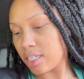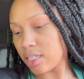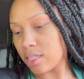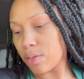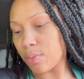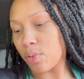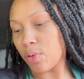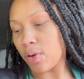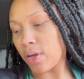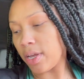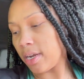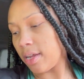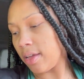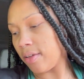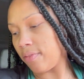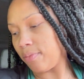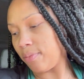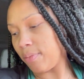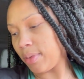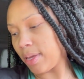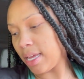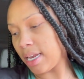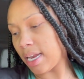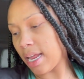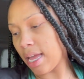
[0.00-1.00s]
to the point
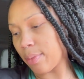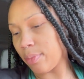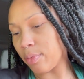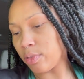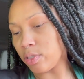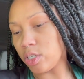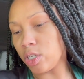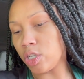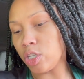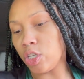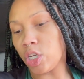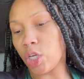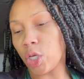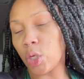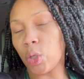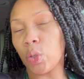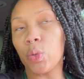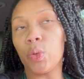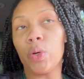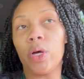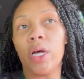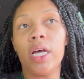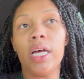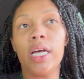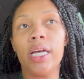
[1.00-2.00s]
of being able to
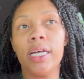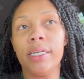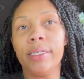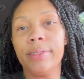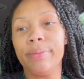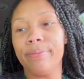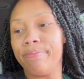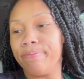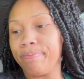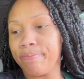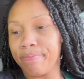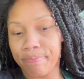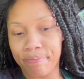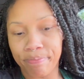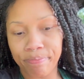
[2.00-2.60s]
do um